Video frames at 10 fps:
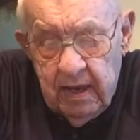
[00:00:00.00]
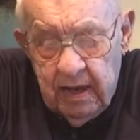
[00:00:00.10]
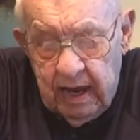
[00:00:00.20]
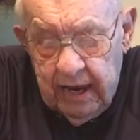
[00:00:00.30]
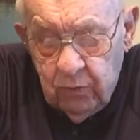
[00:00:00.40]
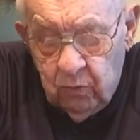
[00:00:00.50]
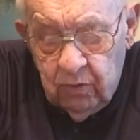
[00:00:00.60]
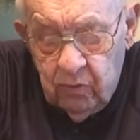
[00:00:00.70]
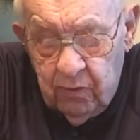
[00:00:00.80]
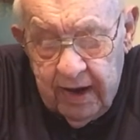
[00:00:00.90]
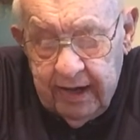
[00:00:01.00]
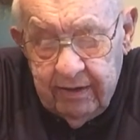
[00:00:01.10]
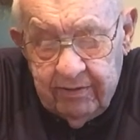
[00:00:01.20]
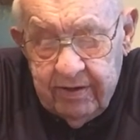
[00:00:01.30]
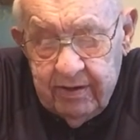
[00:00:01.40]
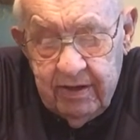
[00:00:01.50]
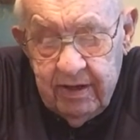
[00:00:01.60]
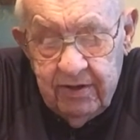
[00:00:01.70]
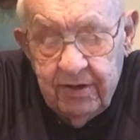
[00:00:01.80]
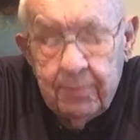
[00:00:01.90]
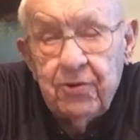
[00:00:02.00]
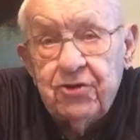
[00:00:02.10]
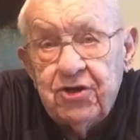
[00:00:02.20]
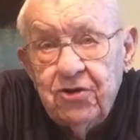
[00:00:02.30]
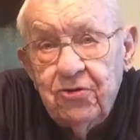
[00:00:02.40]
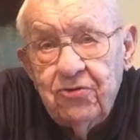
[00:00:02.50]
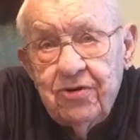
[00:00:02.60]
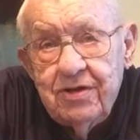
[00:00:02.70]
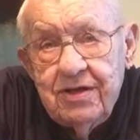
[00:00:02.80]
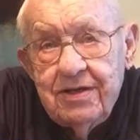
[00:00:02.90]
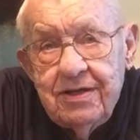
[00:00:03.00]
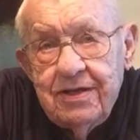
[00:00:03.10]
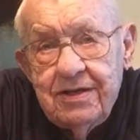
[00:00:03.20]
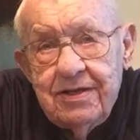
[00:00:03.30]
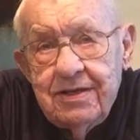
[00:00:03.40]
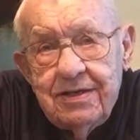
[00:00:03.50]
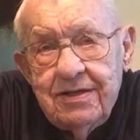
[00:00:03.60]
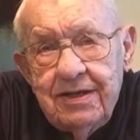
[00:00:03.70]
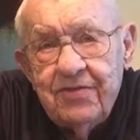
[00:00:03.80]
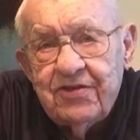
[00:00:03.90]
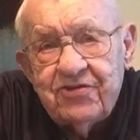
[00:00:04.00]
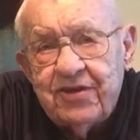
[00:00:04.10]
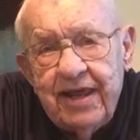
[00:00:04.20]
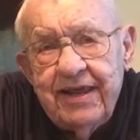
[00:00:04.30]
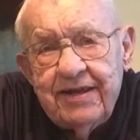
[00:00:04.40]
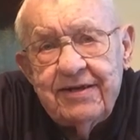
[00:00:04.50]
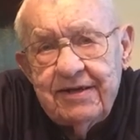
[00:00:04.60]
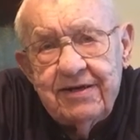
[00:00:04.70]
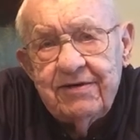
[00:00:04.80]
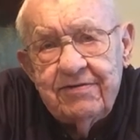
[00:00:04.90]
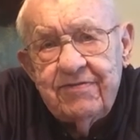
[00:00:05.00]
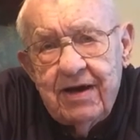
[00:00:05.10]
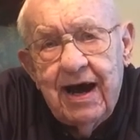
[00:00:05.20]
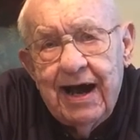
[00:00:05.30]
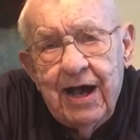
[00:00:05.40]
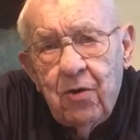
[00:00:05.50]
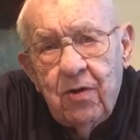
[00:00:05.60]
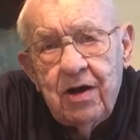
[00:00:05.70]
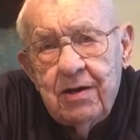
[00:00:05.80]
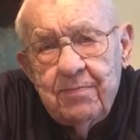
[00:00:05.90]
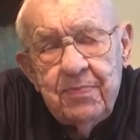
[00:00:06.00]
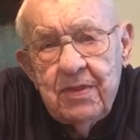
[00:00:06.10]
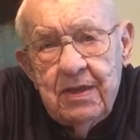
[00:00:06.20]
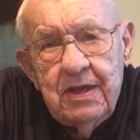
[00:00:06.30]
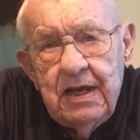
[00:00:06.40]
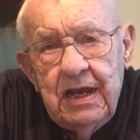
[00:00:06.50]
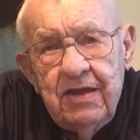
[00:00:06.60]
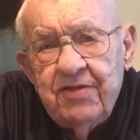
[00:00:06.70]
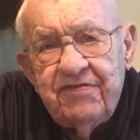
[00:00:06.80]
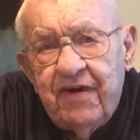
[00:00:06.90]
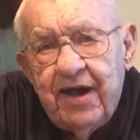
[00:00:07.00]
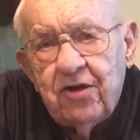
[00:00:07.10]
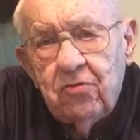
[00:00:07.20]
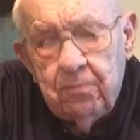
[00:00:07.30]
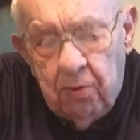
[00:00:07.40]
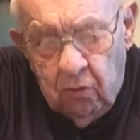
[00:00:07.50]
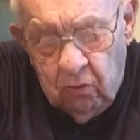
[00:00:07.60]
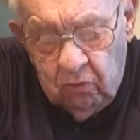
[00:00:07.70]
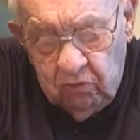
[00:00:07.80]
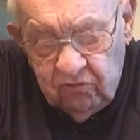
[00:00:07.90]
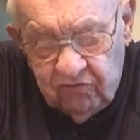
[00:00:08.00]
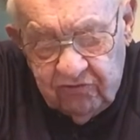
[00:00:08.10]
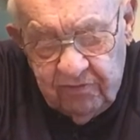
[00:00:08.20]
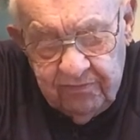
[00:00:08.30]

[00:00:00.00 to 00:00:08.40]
and were ranked number 2 in the state of Iowa in the final polls.